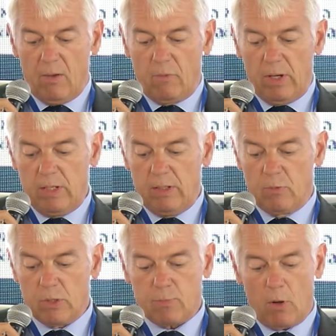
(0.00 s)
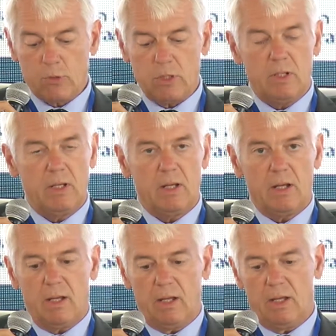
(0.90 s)
when he was posted
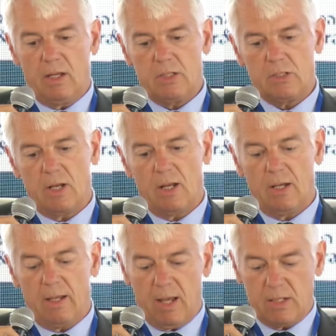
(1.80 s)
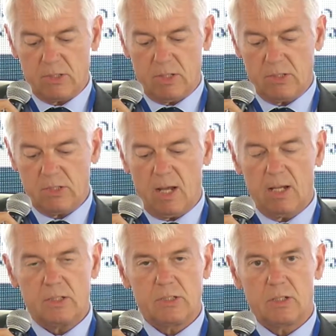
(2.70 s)
here, incidentally, as a
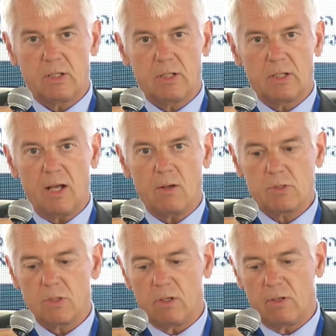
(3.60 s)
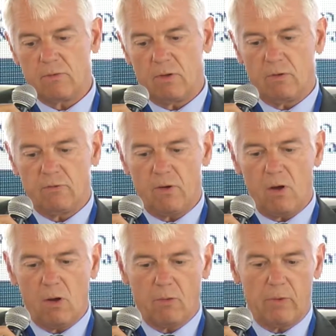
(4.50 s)
science counselor for
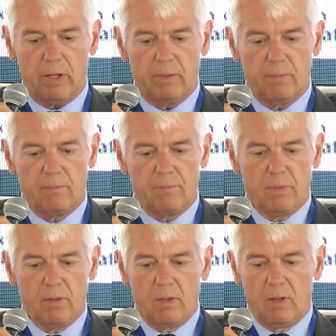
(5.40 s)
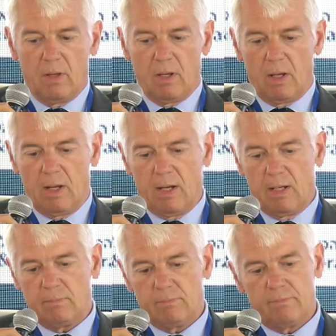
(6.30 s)
Hungary.
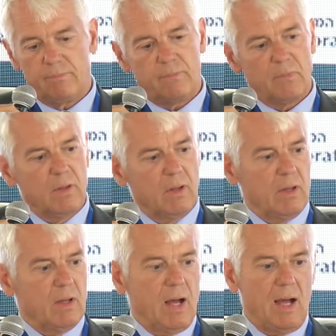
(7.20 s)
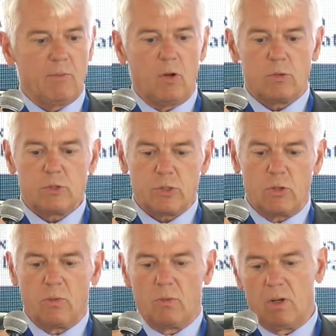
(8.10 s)
I would
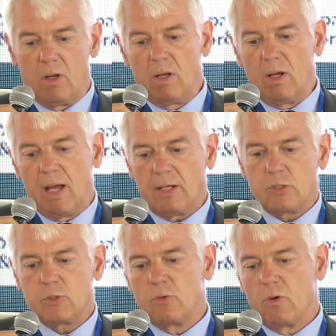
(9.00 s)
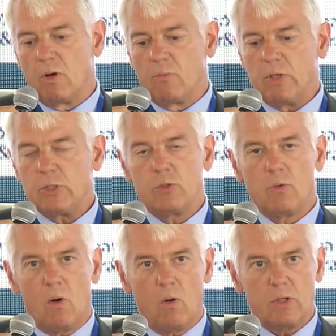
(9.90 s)
also like to wish
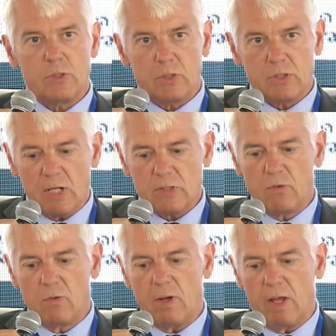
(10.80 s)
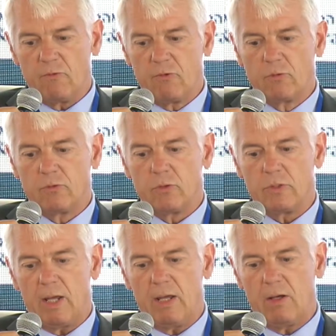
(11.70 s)
you all a successful and fruitful
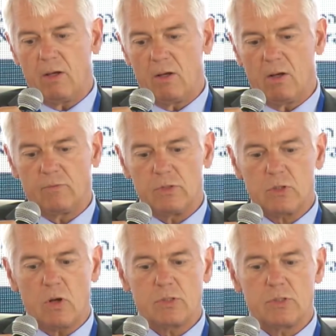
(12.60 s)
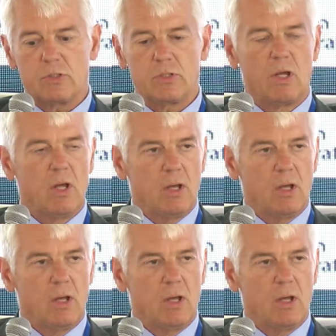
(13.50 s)
day of discussions,